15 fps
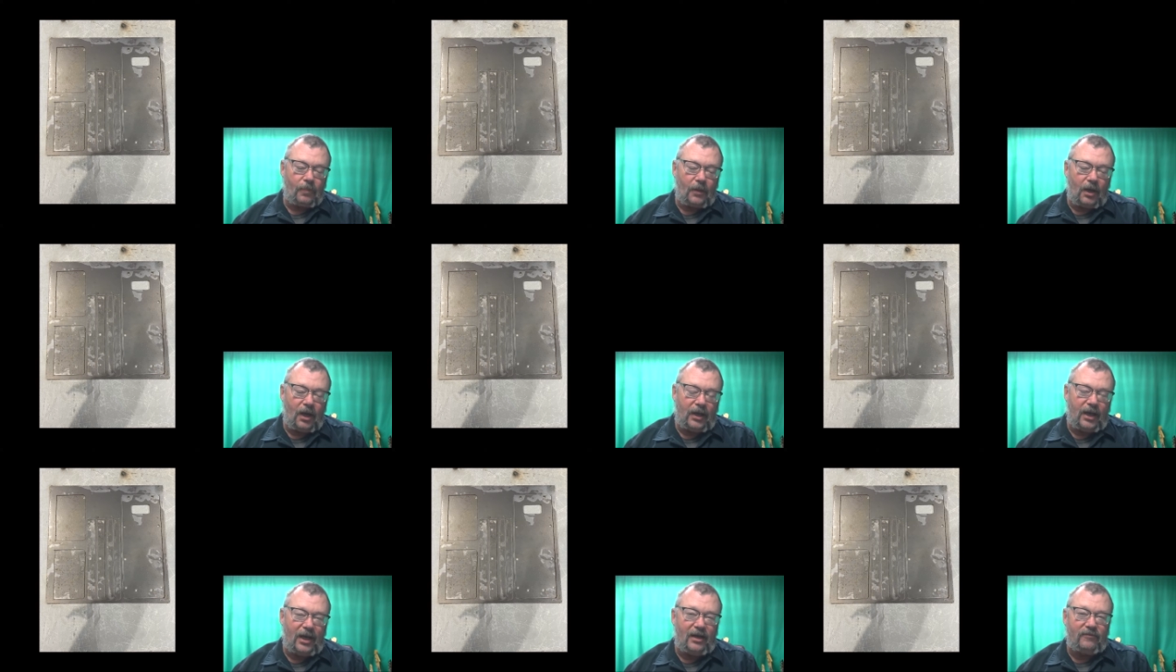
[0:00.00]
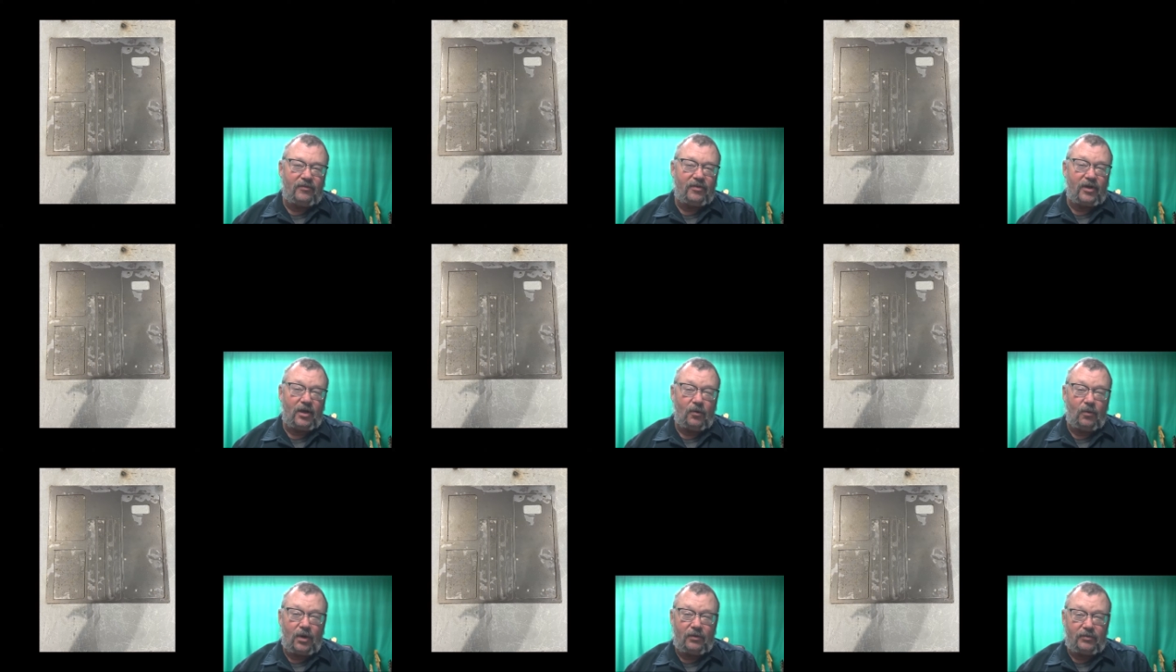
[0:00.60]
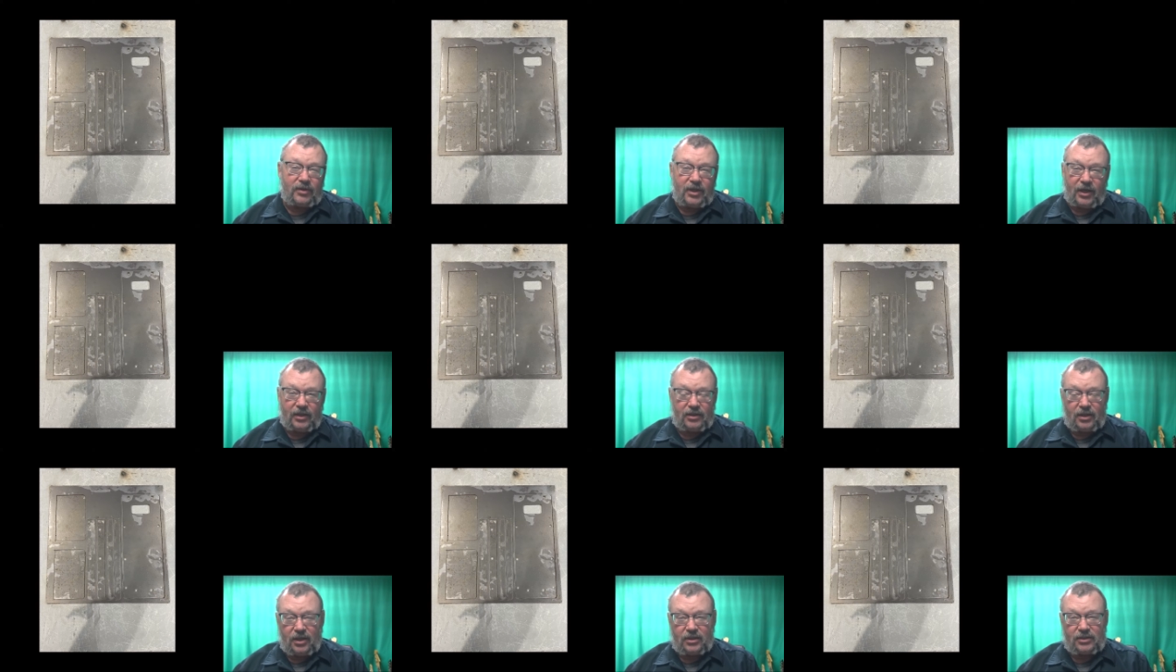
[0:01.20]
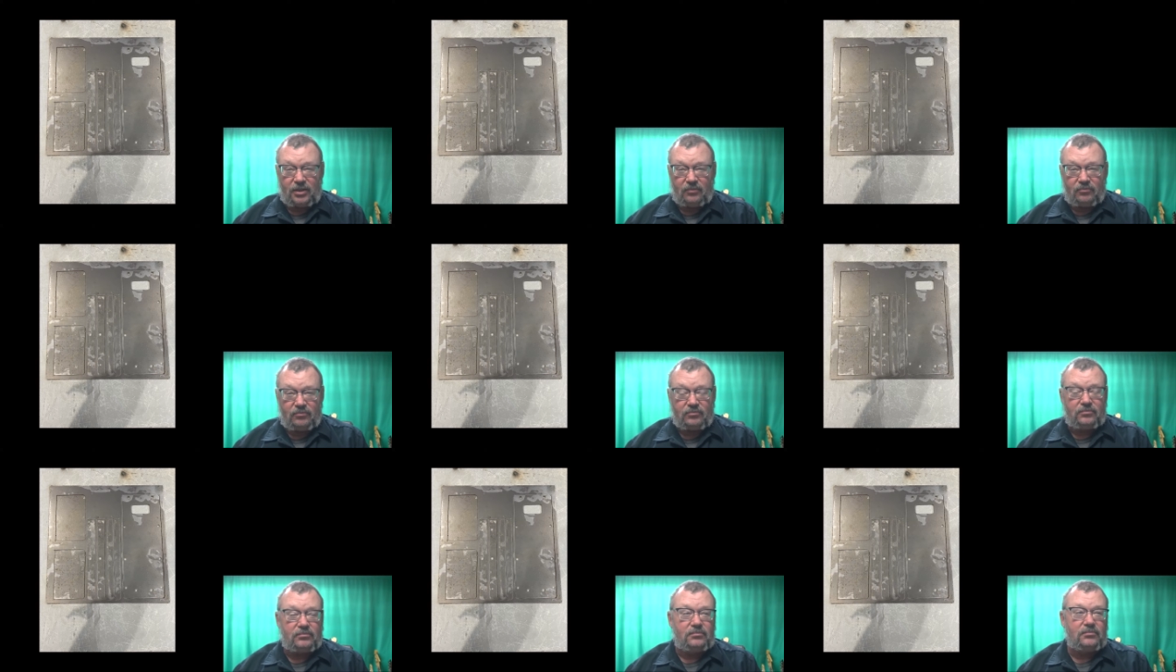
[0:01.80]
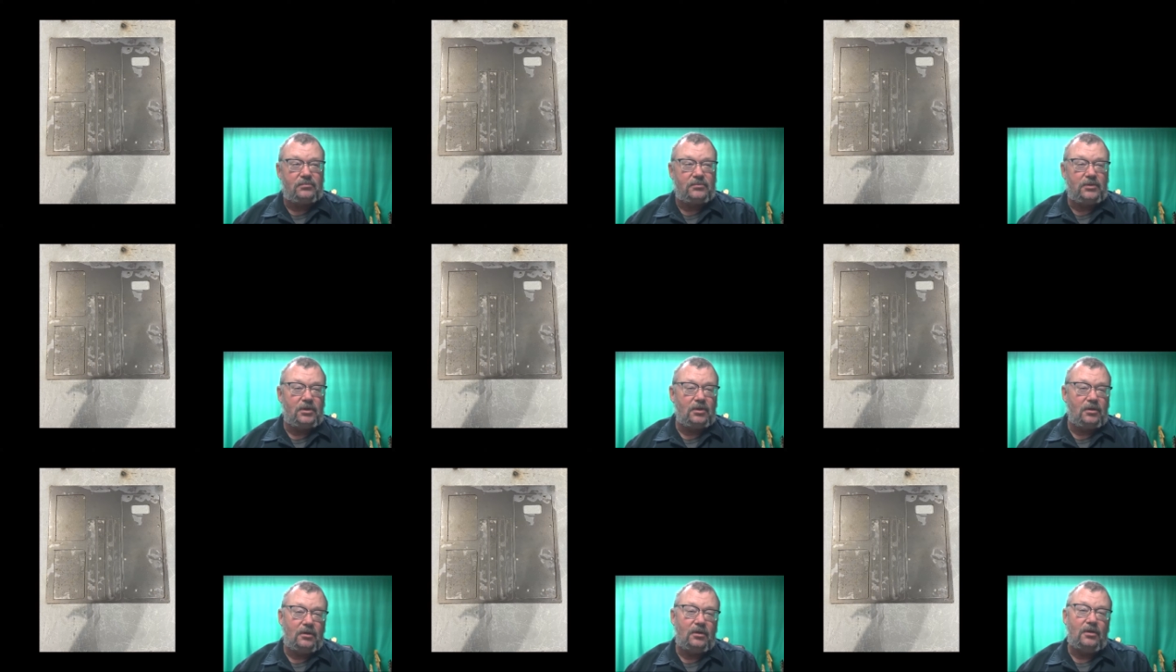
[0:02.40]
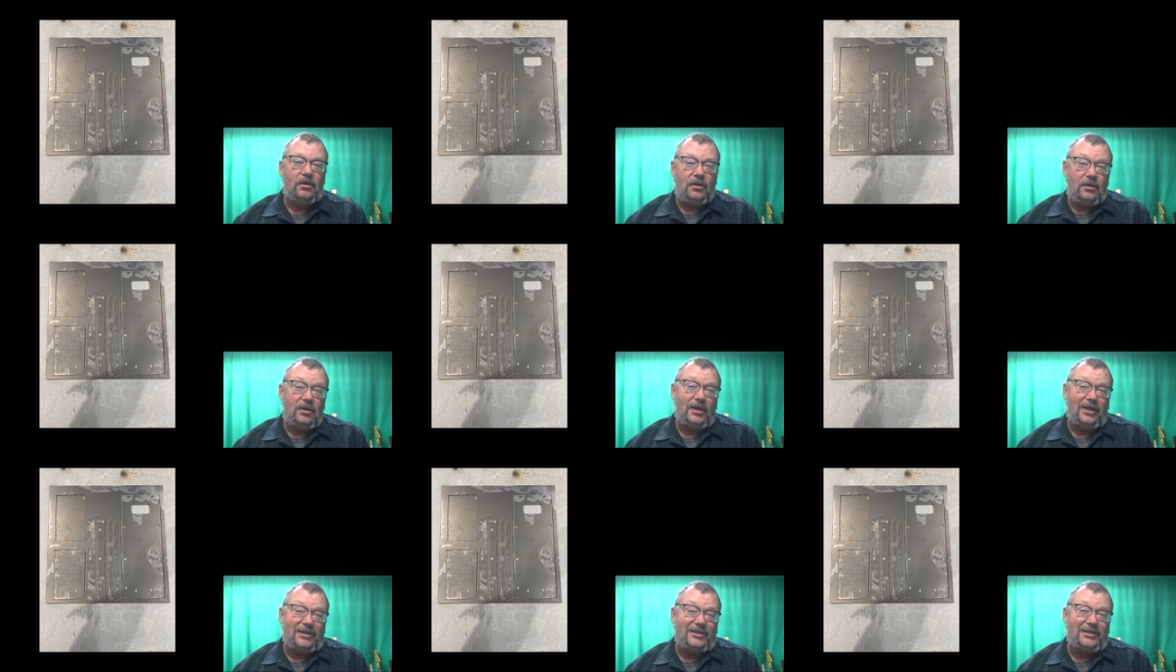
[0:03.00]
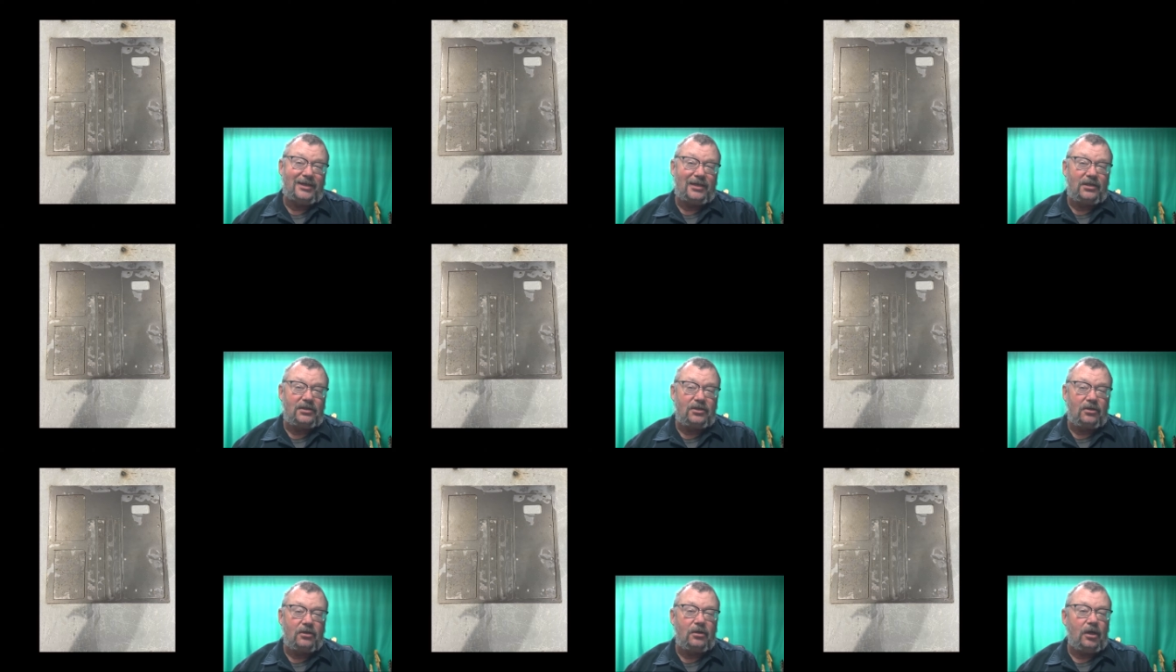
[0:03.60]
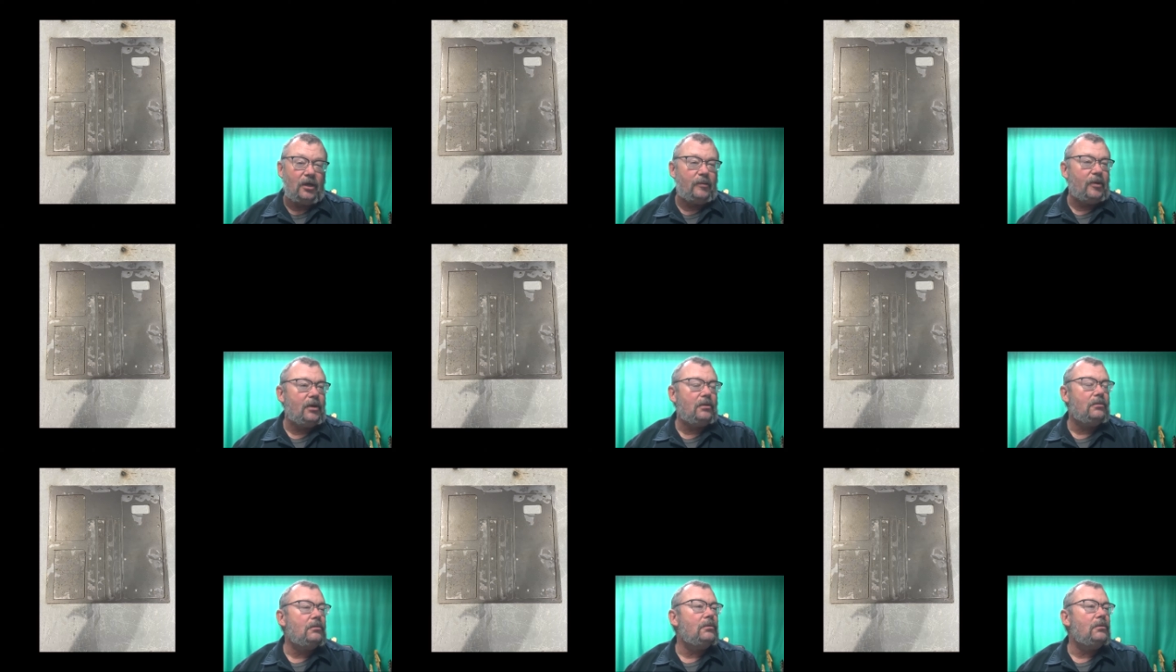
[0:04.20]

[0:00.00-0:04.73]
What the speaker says: I can't even think of what it would take to cut something as thick as they're claiming.